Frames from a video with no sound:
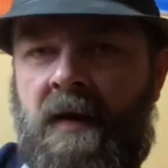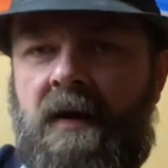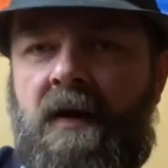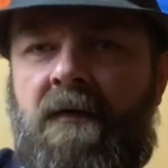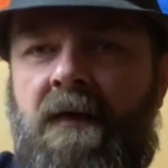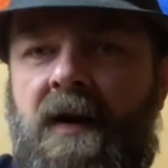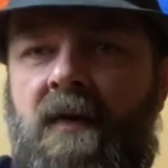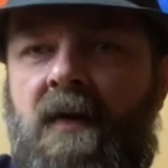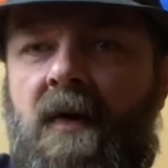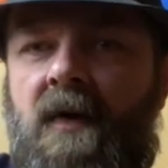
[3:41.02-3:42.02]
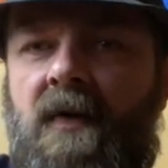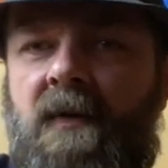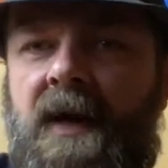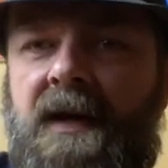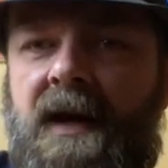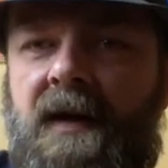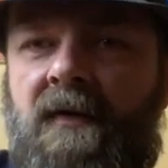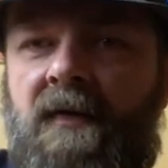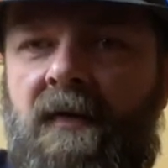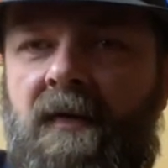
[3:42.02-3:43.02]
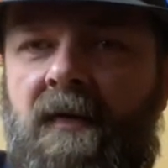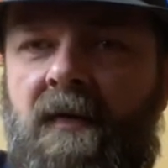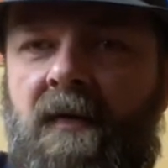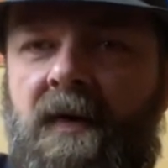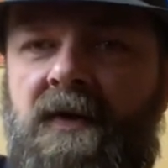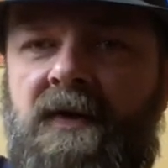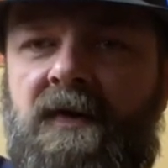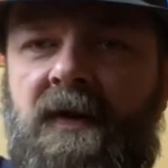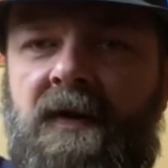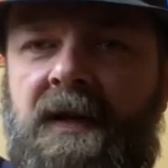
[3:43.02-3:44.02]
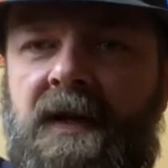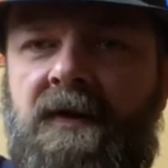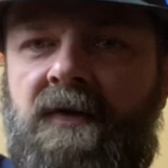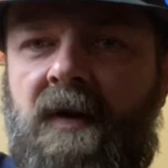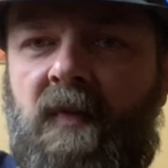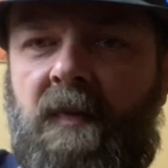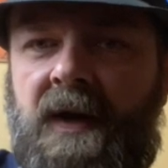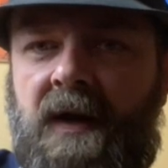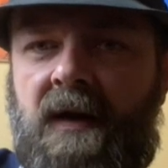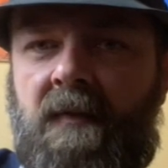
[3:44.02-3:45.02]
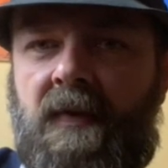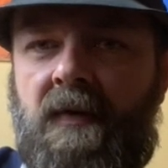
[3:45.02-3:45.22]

Now if I go all the way down, we're just on the treble pickup.